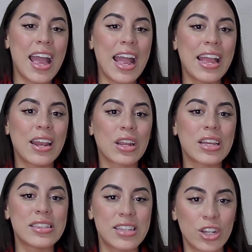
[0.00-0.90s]
and
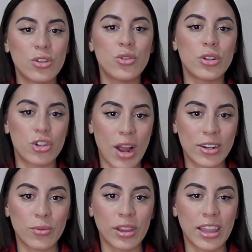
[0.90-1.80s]
continue to attract
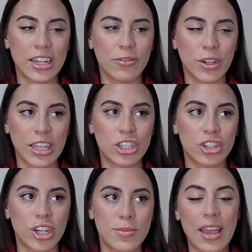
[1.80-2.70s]
rela-
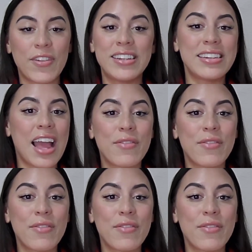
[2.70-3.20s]
relationships. And if I didn't have